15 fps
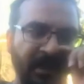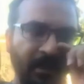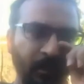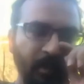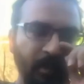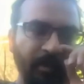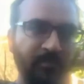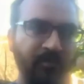
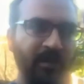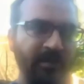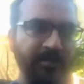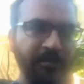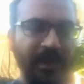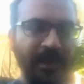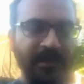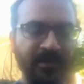We're trying to
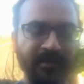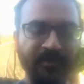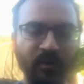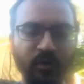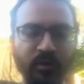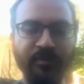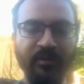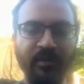manage a
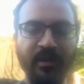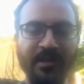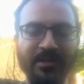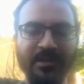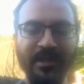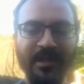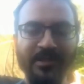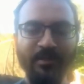few different things
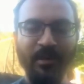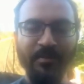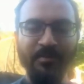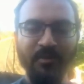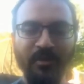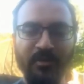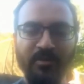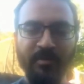today. So I'm
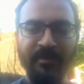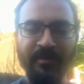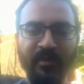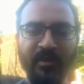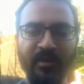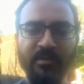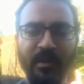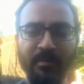doing this on my
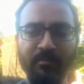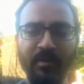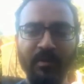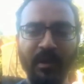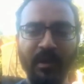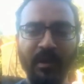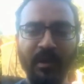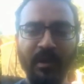phone. So
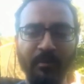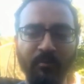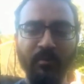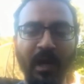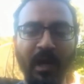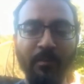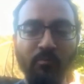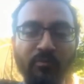I'm
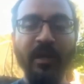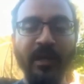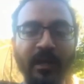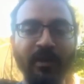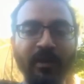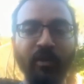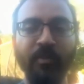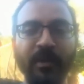really
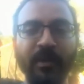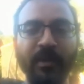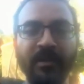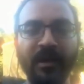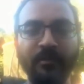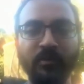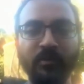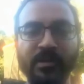hoping that I'm
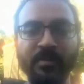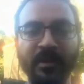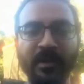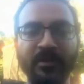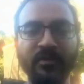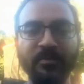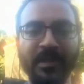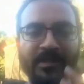not speaking to
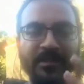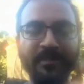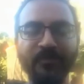myself.